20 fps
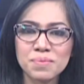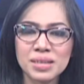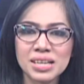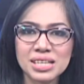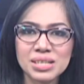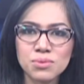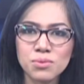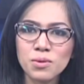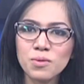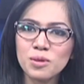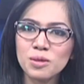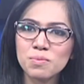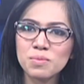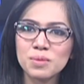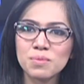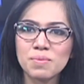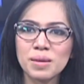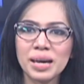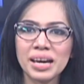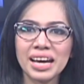Buzz. We will
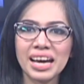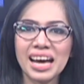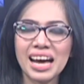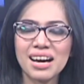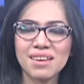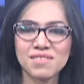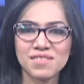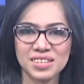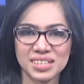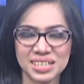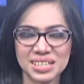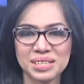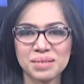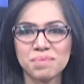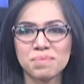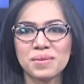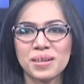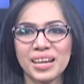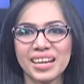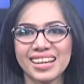be back after the
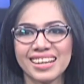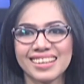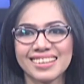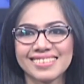break.